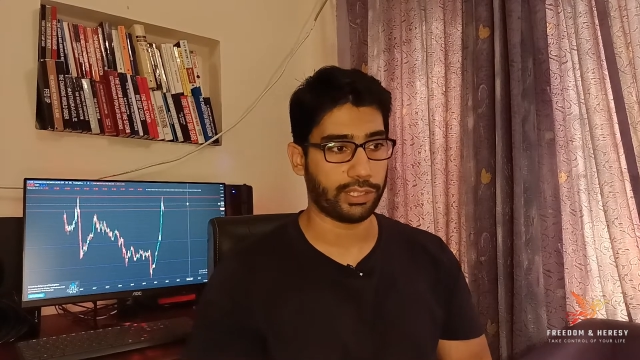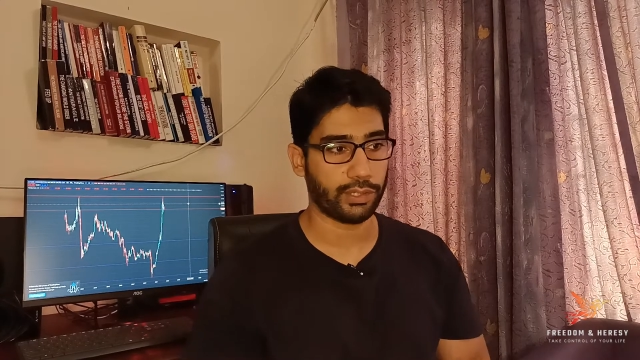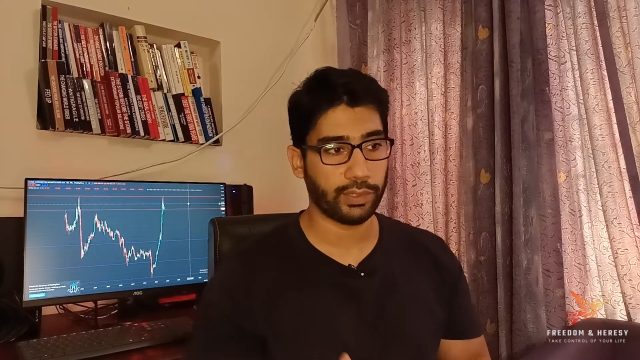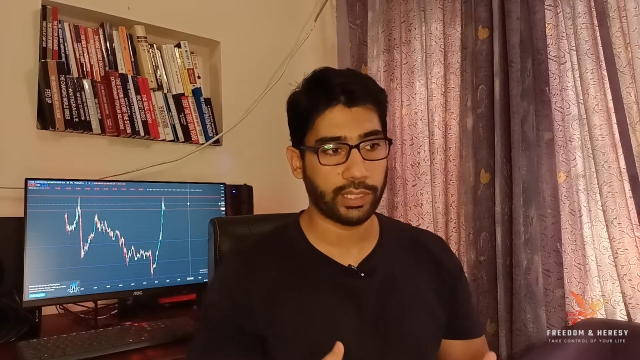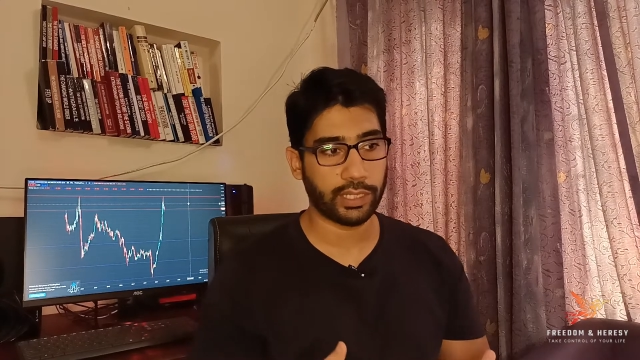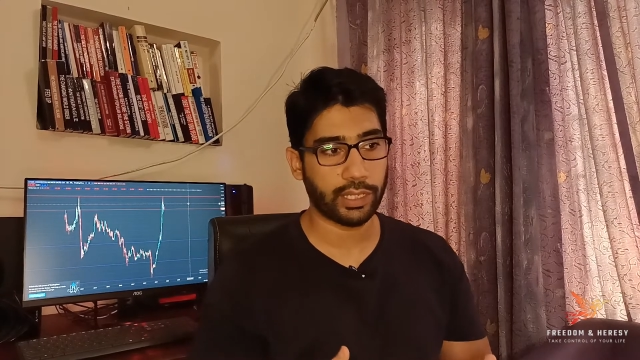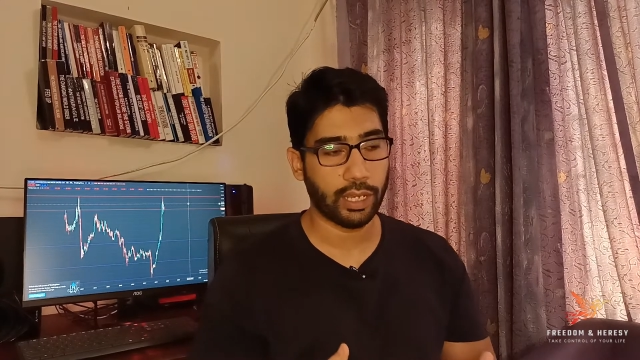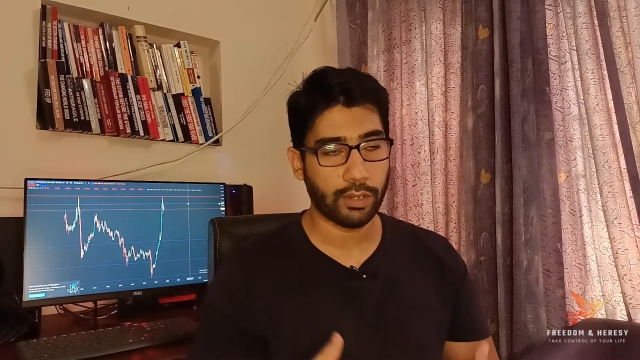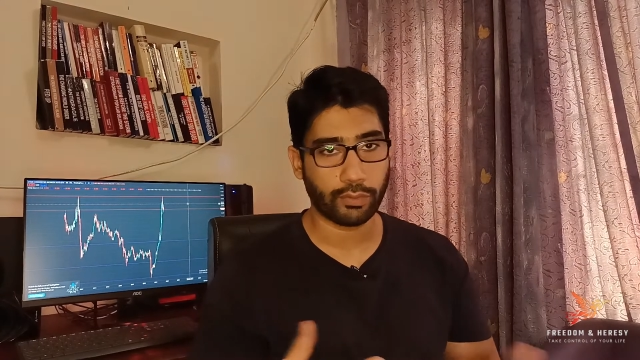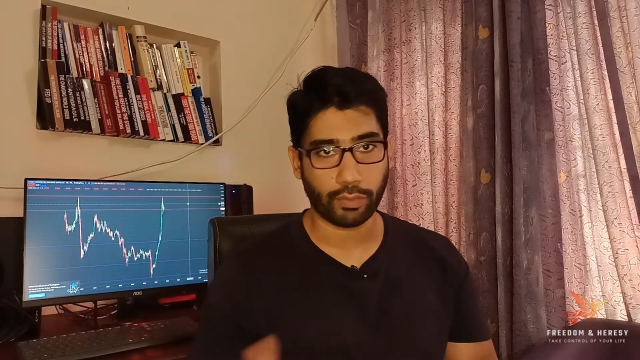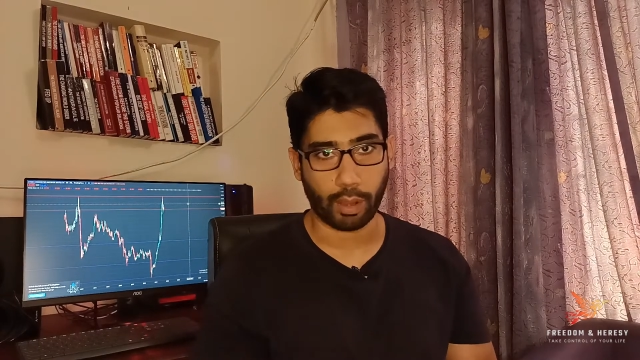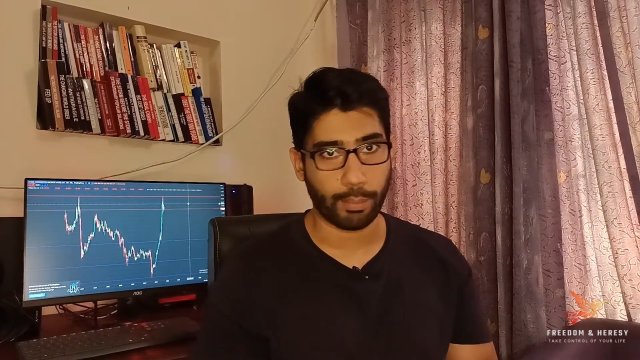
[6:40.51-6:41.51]
you need
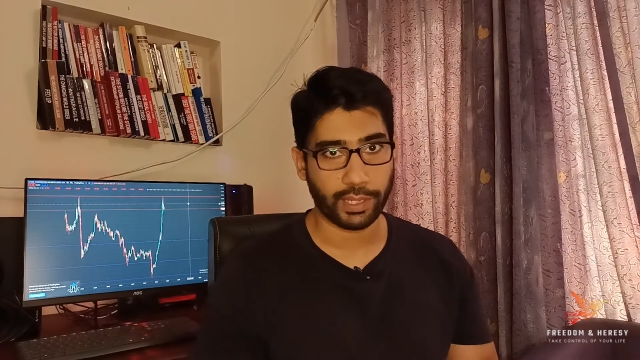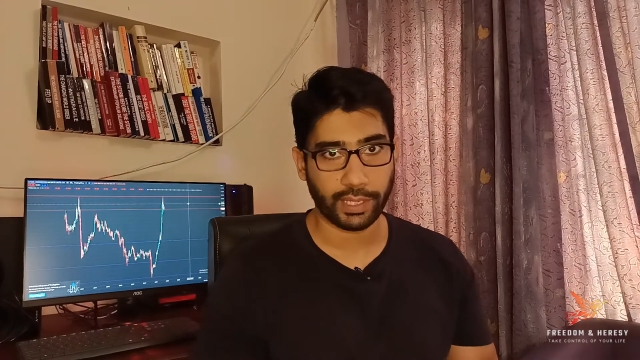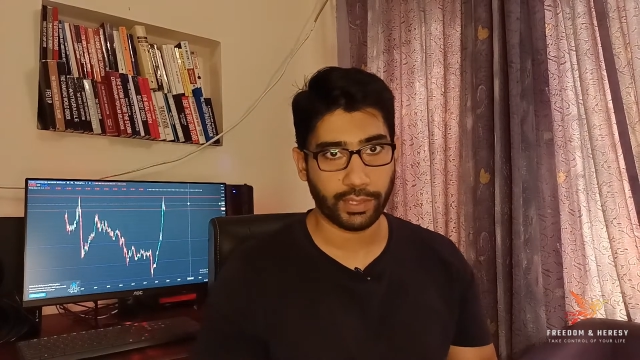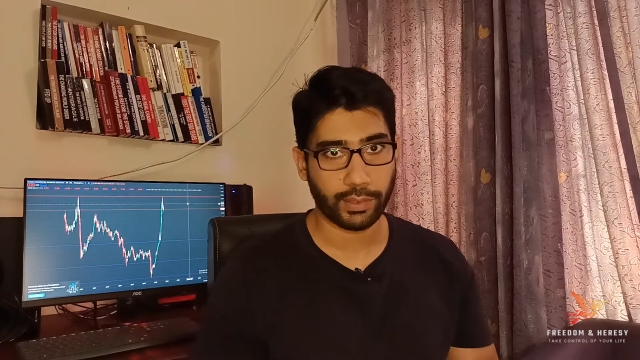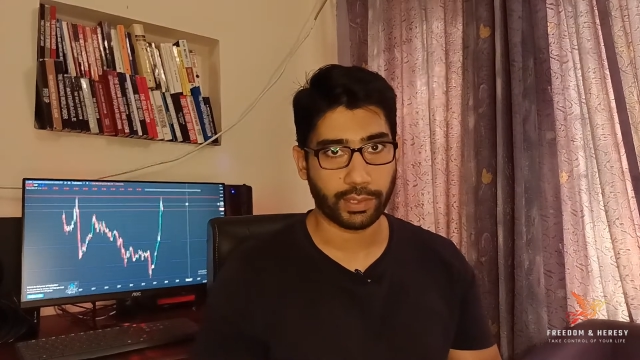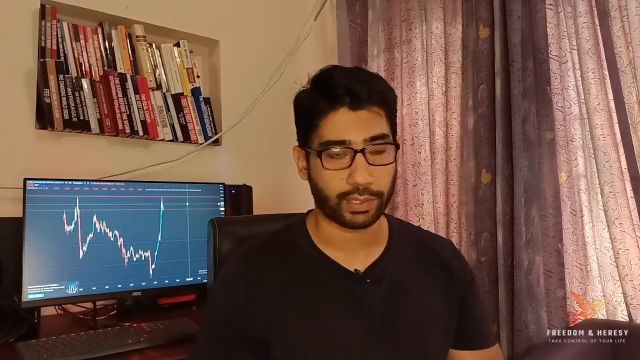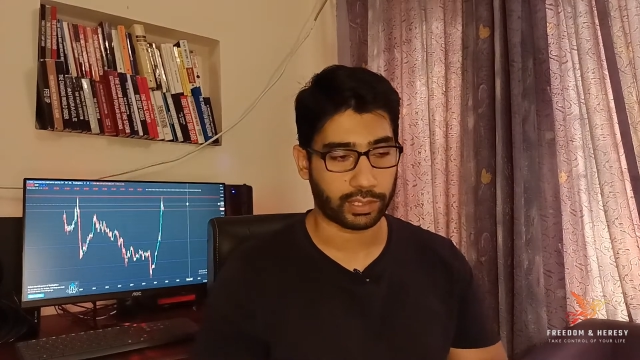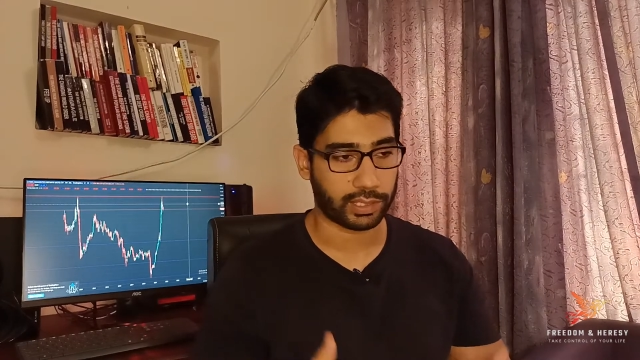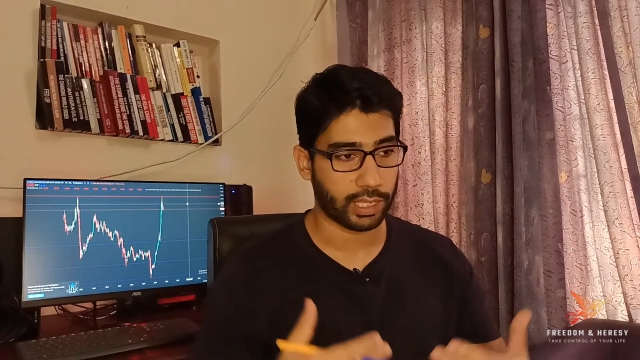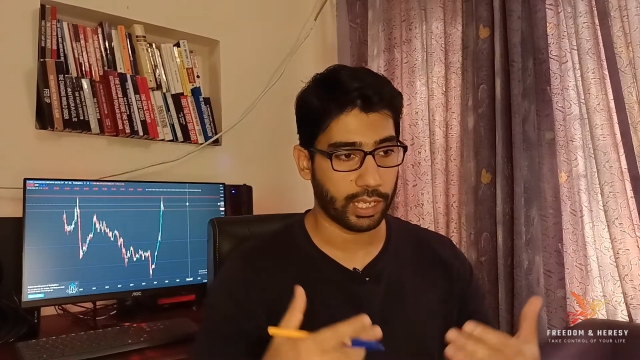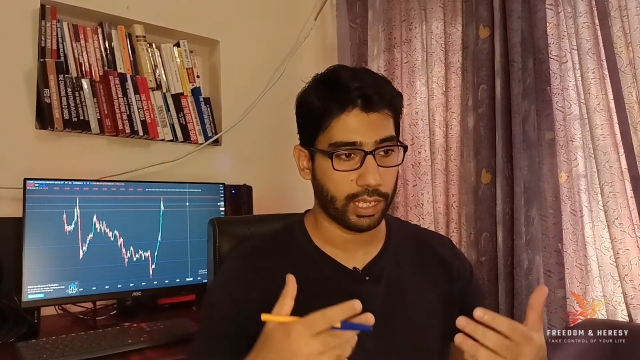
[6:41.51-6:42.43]
raw materials